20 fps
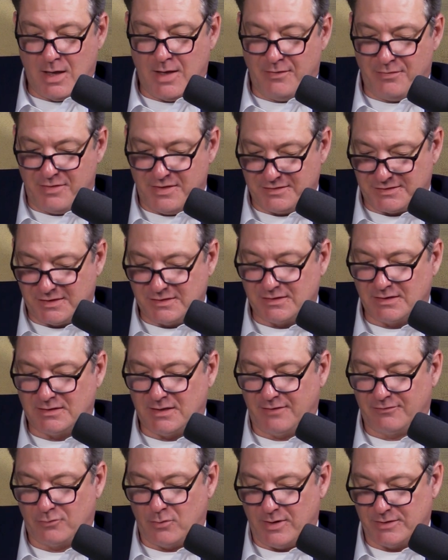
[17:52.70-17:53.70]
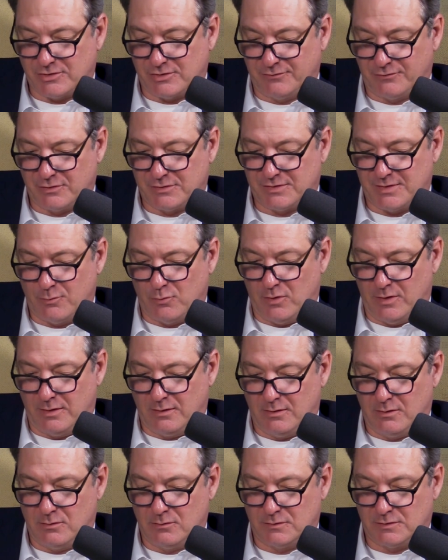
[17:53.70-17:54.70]
This is a tough question for someone
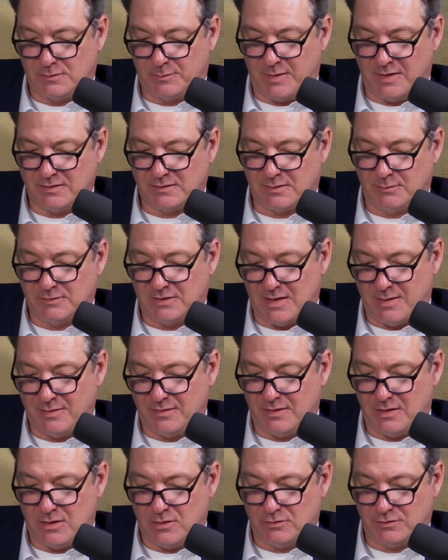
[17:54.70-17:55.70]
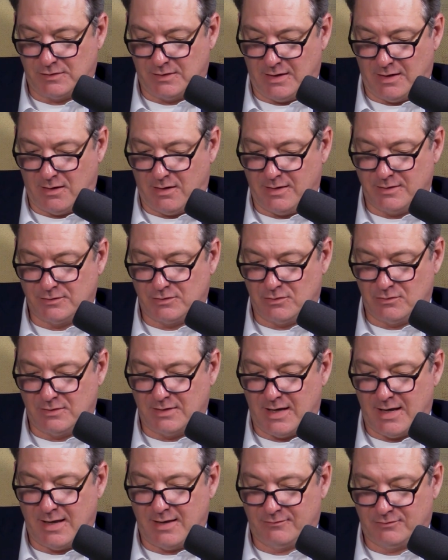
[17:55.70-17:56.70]
who's spent some time in the Houston area, as you and
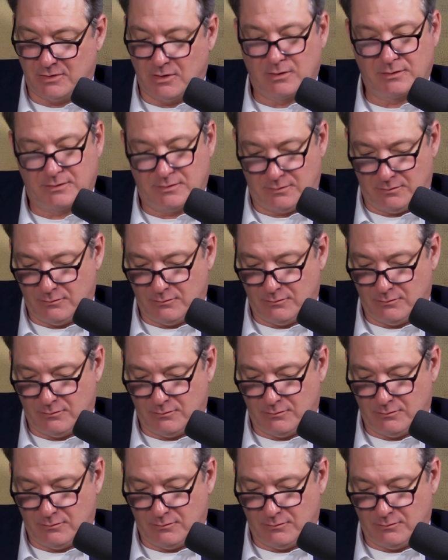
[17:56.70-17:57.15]
I have talked to.